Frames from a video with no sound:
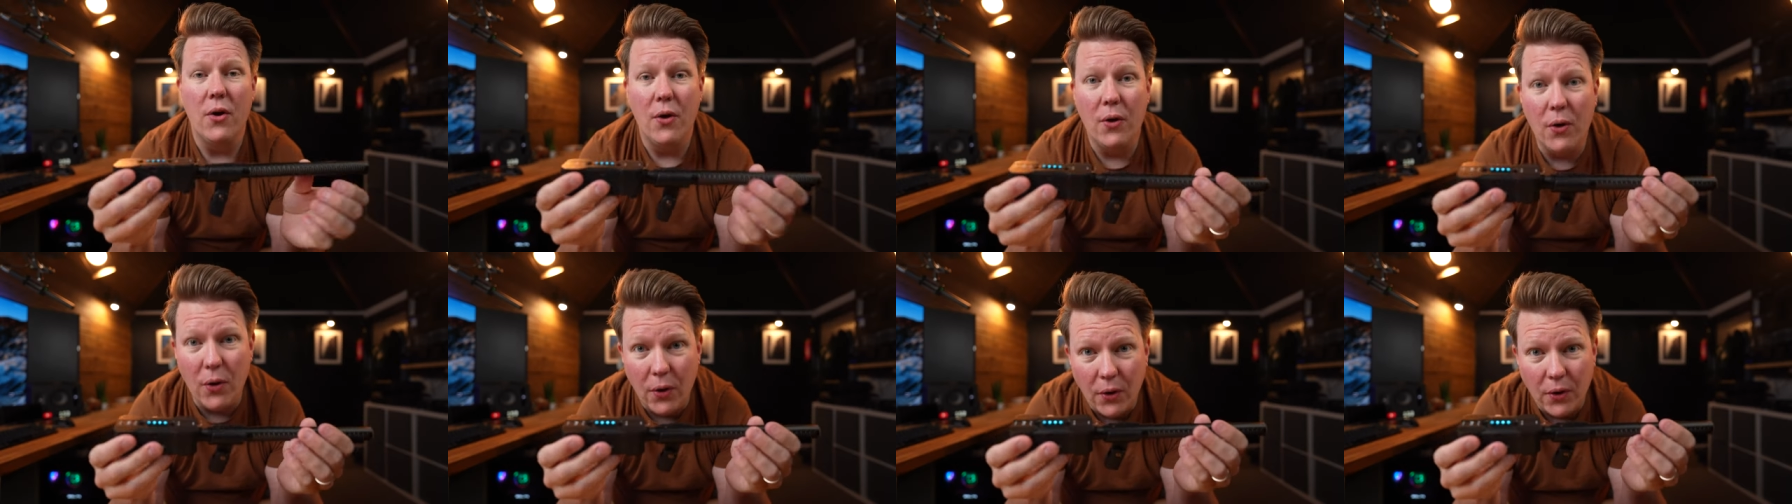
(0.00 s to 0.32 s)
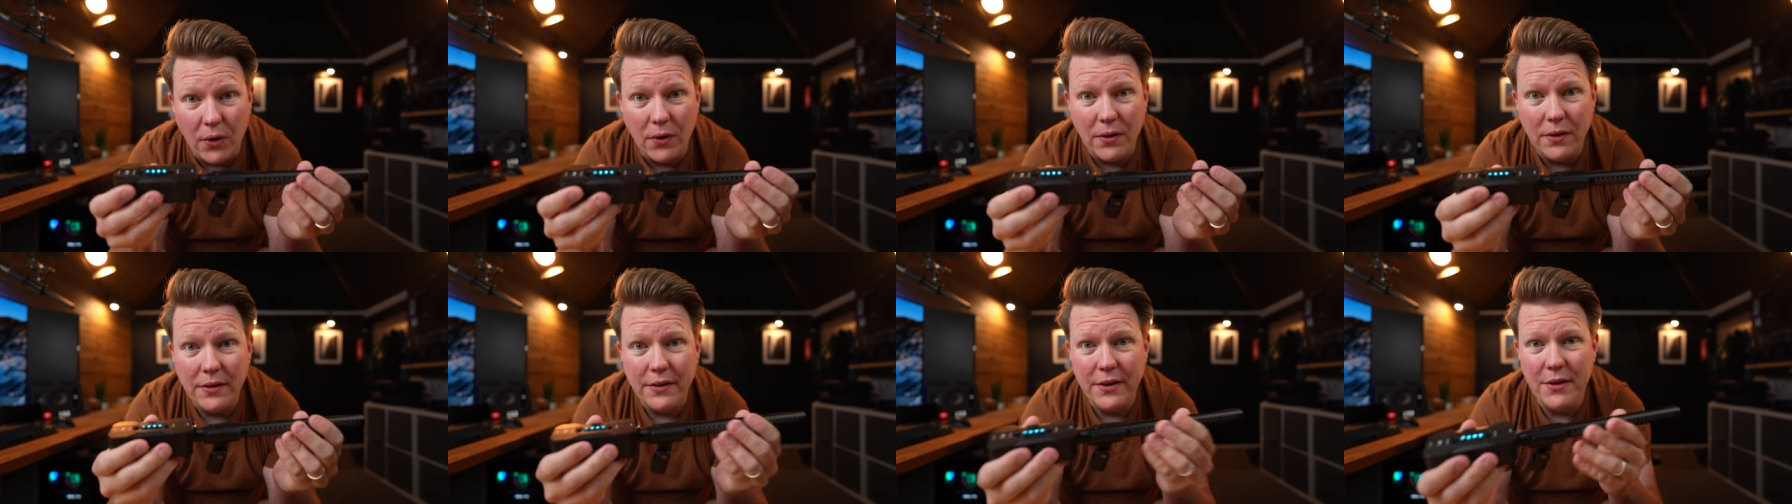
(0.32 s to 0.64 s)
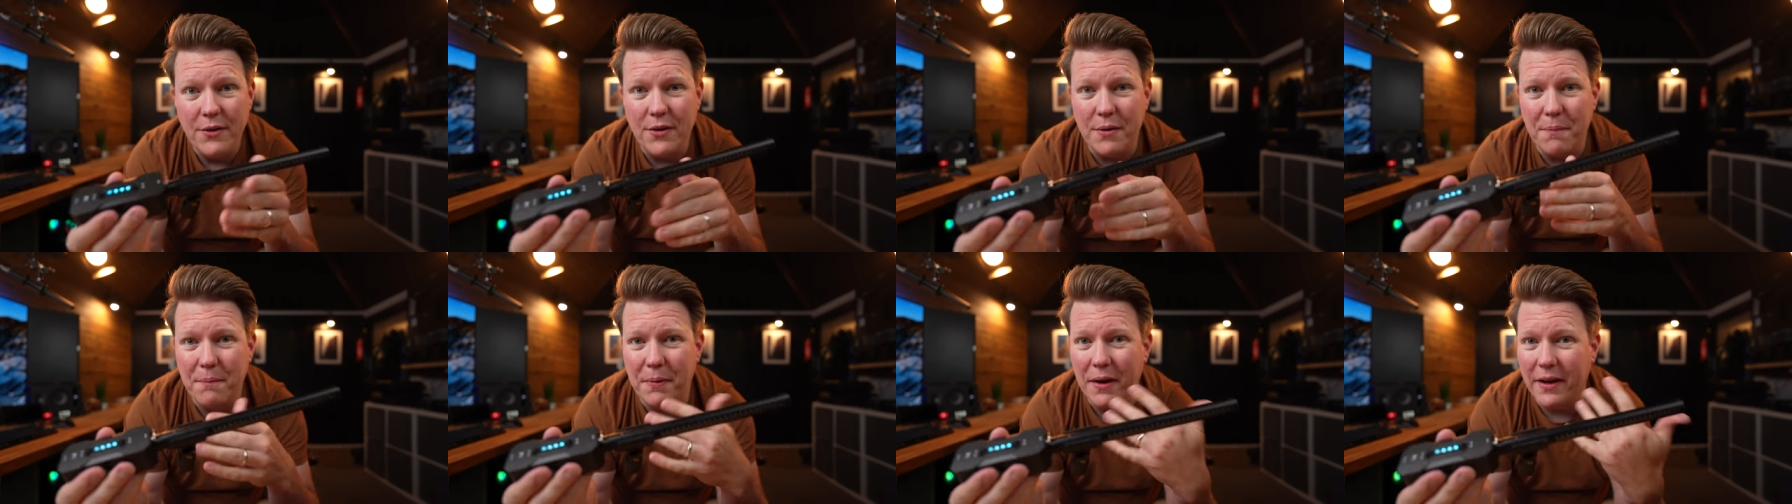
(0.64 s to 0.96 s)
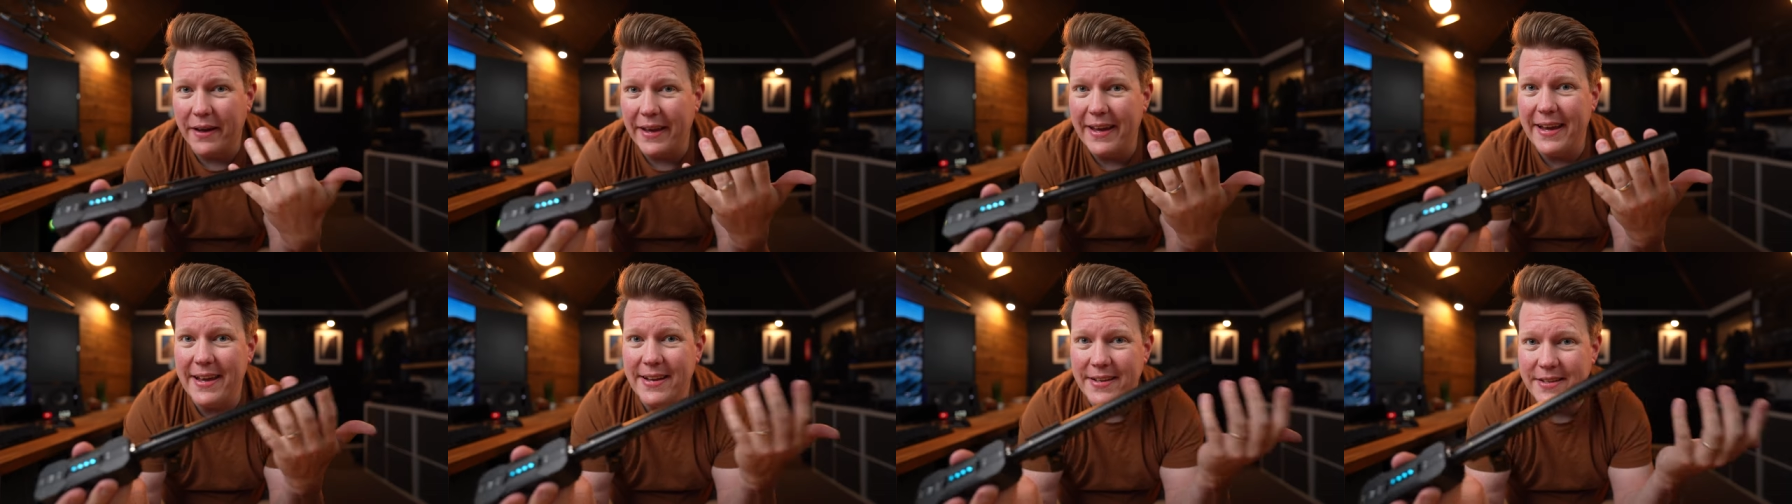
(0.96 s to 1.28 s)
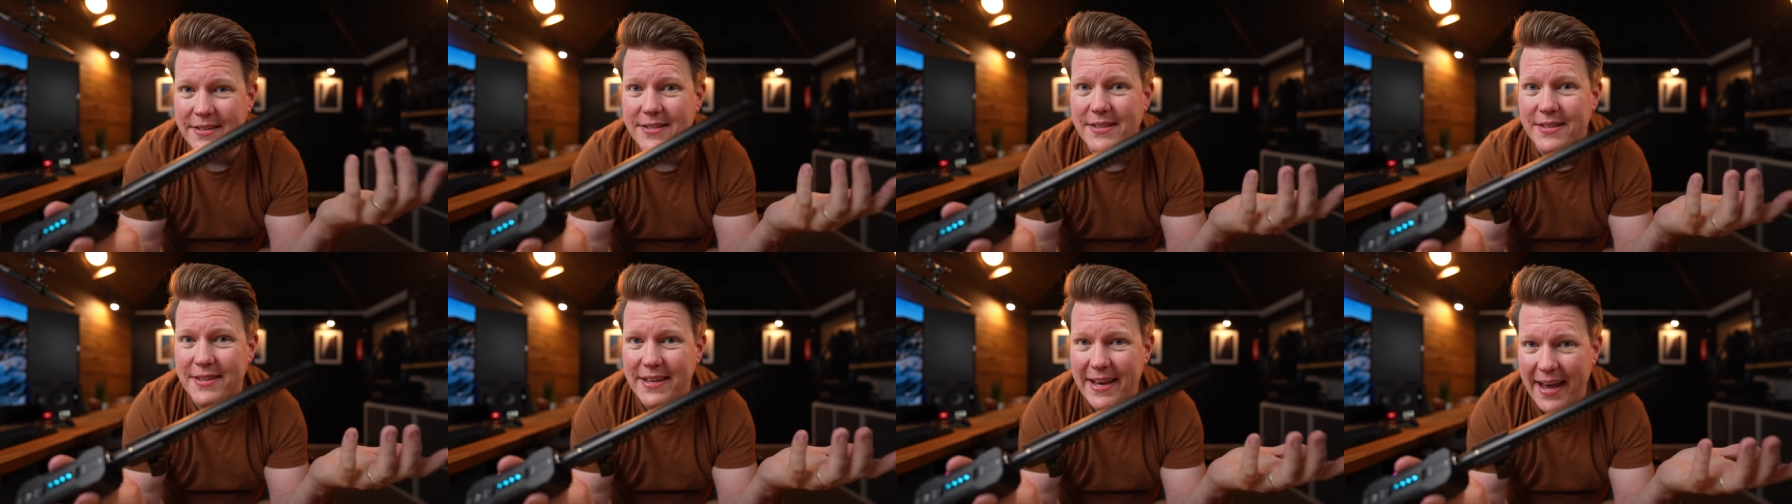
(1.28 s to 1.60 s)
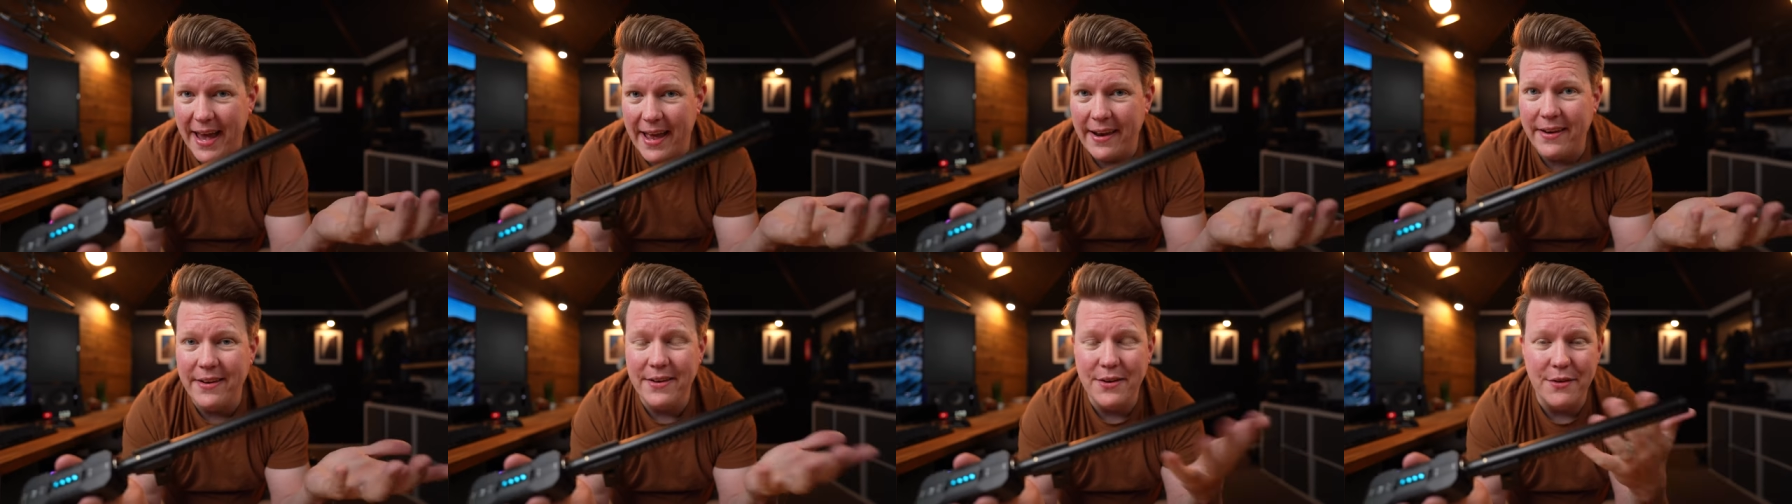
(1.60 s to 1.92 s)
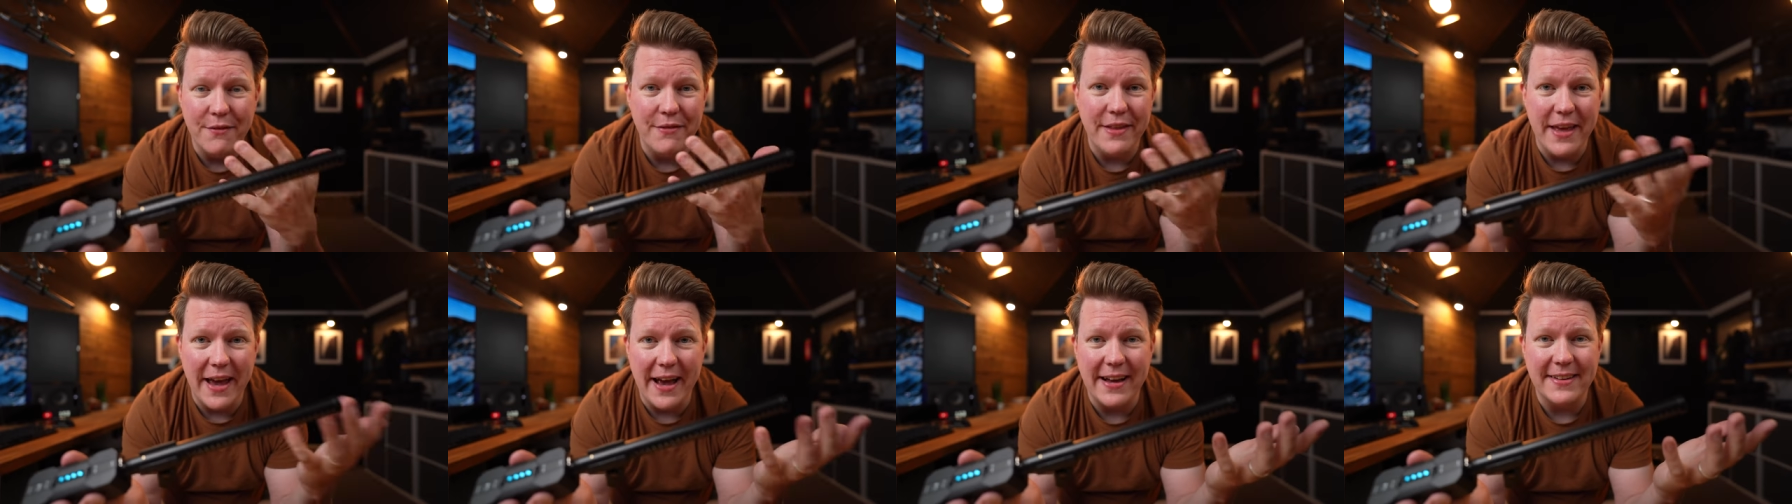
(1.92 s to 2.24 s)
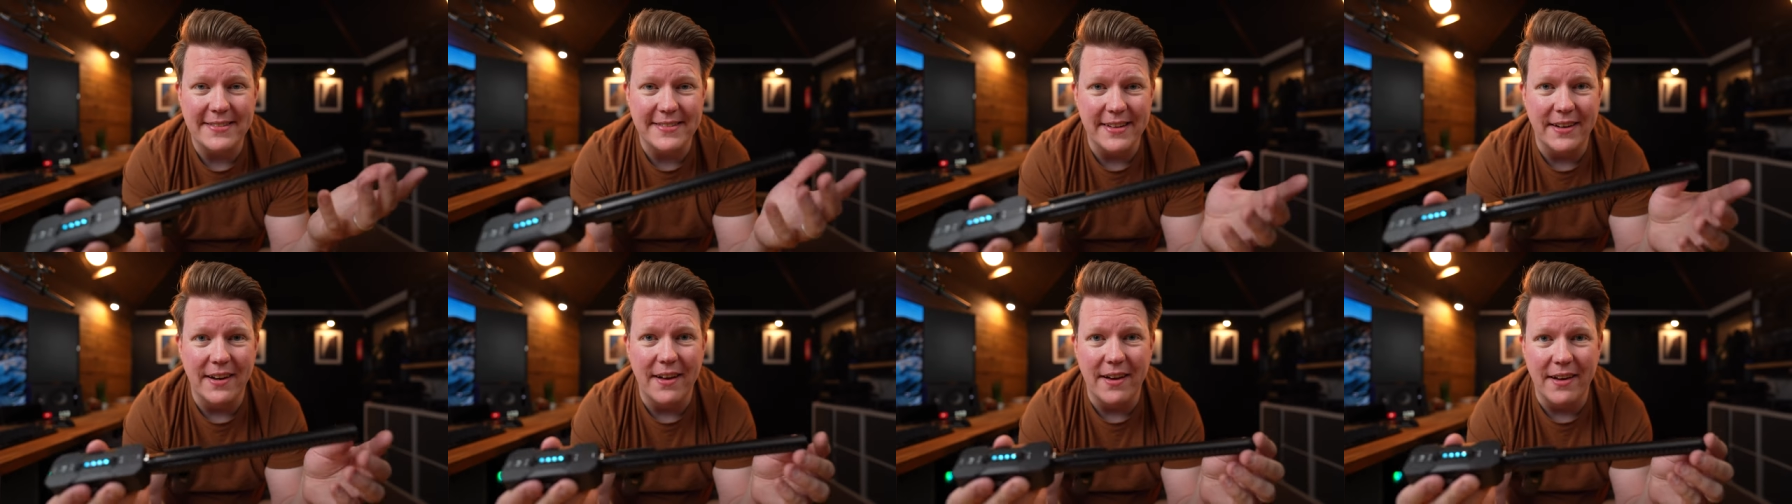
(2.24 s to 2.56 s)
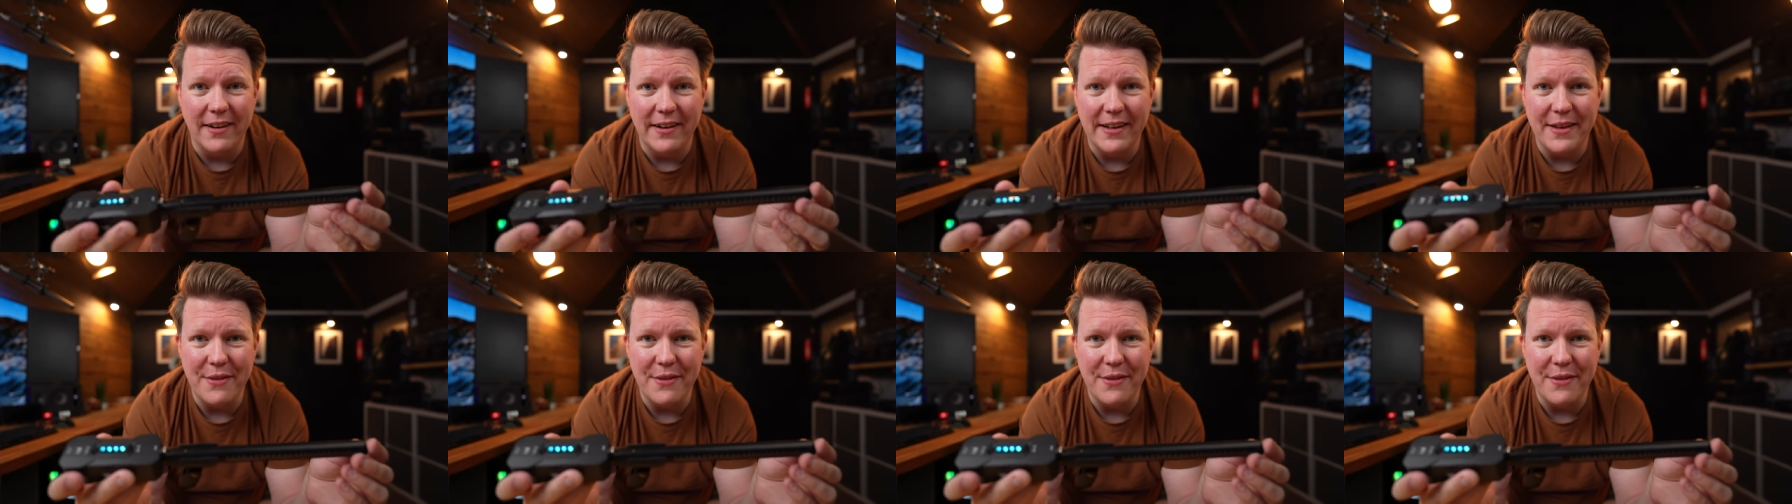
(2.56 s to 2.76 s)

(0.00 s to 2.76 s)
or you can plug it into the end of the XLR